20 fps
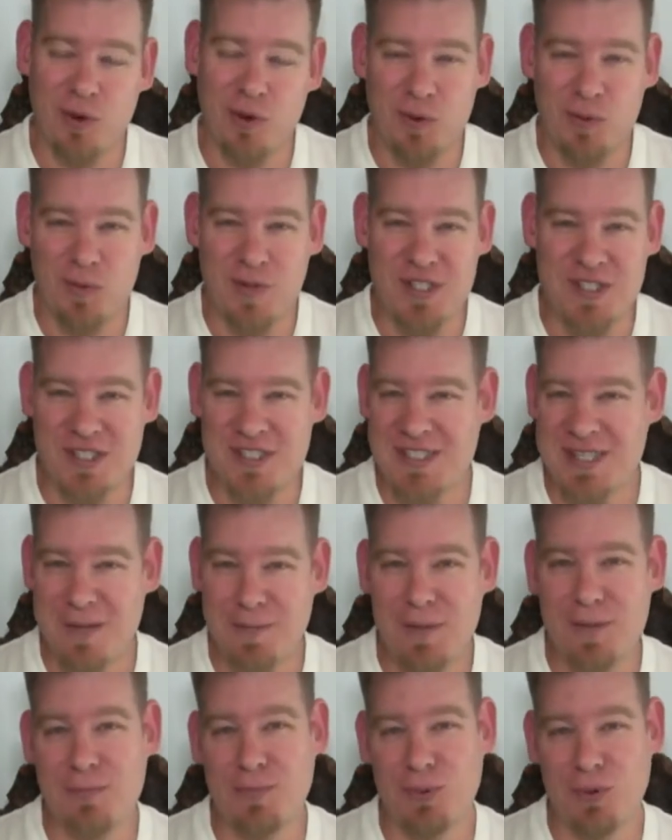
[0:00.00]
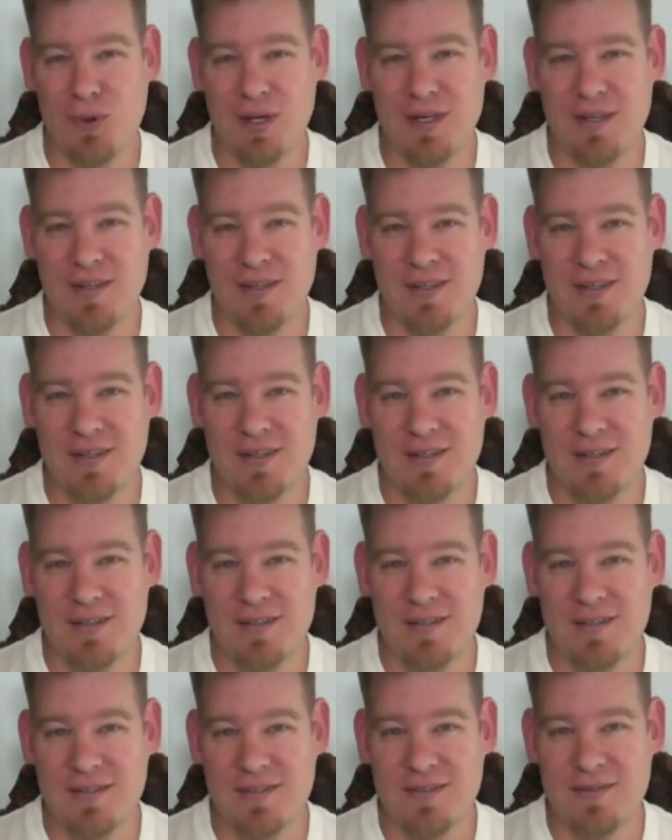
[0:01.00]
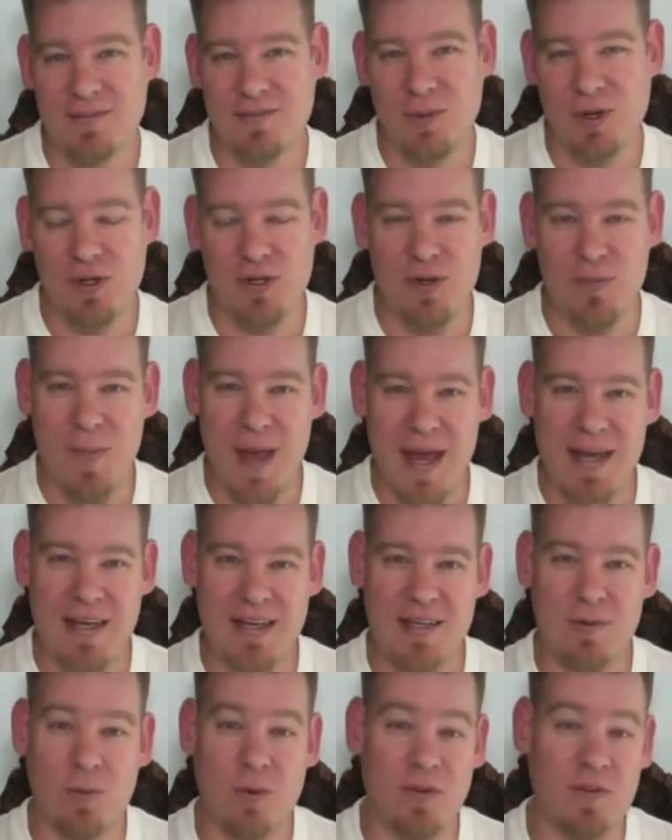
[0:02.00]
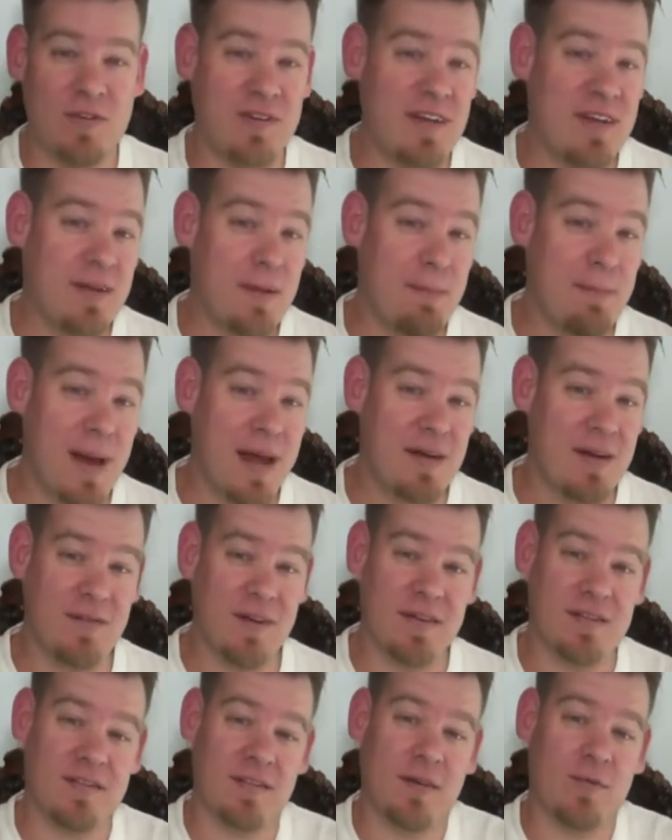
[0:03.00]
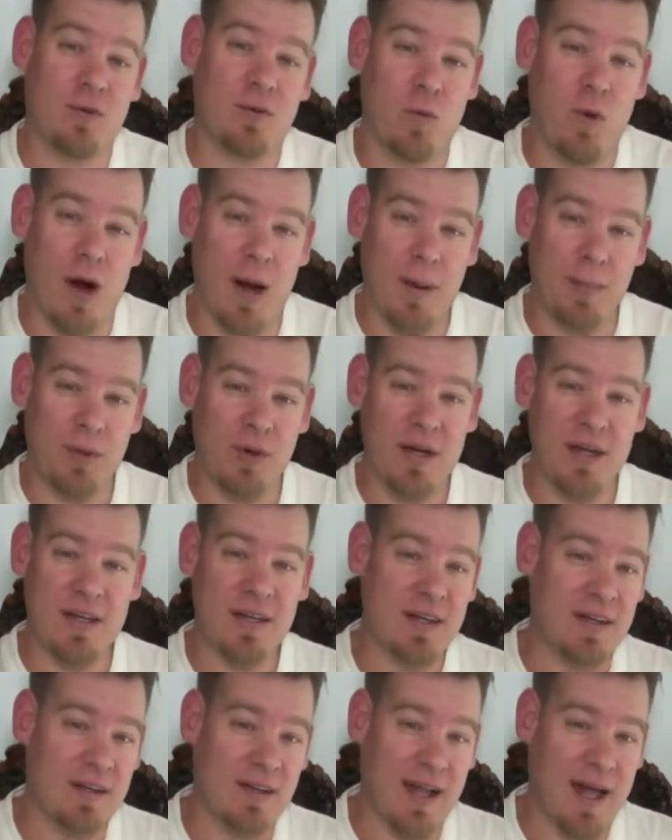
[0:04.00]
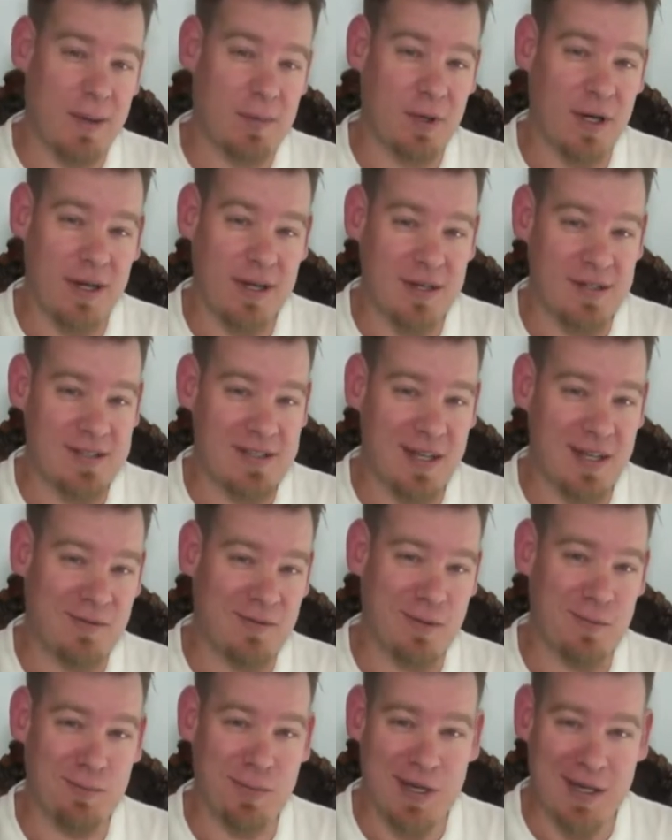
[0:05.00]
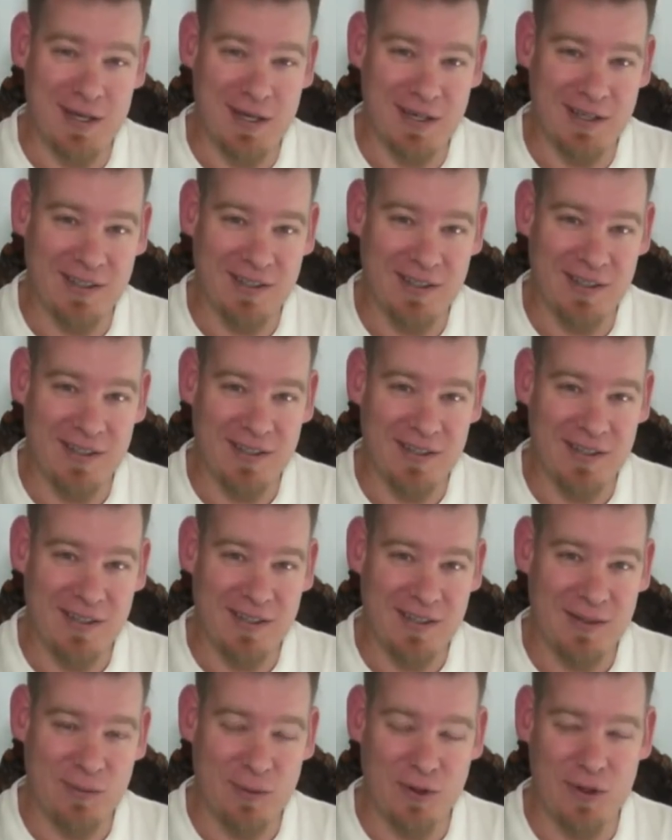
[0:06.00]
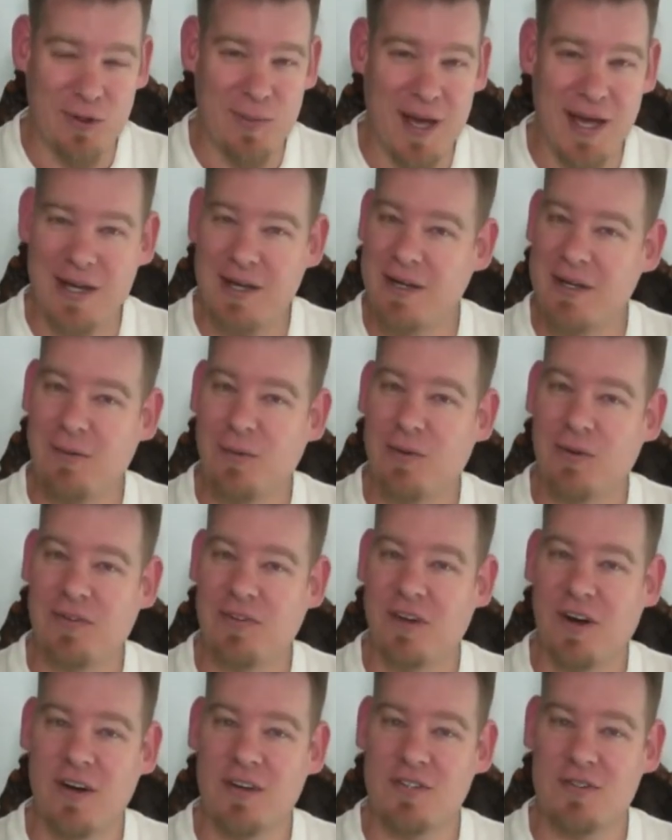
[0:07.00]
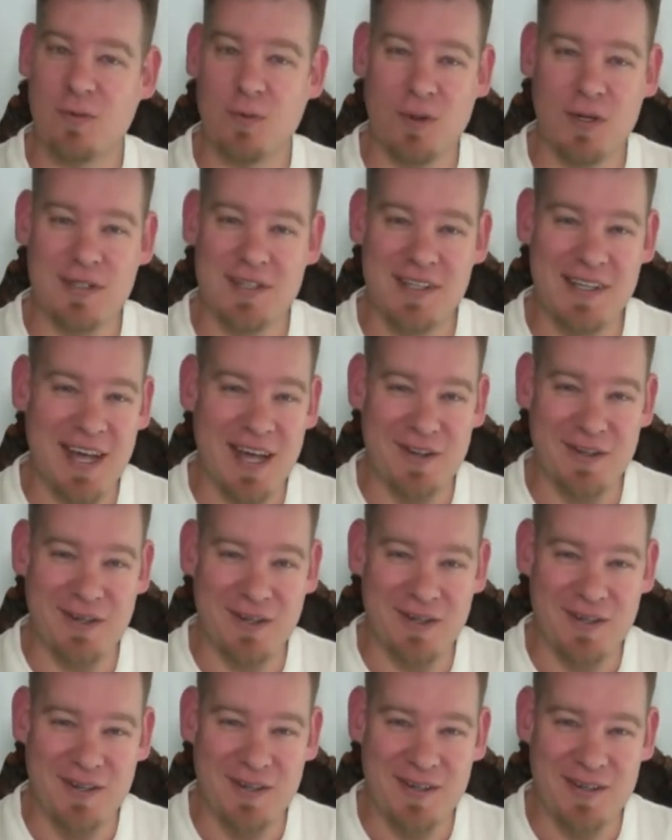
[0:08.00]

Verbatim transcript: we reach a tipping point where humanity will see the benefits of cooperating and collaborating instead of competing where humanity will start to work together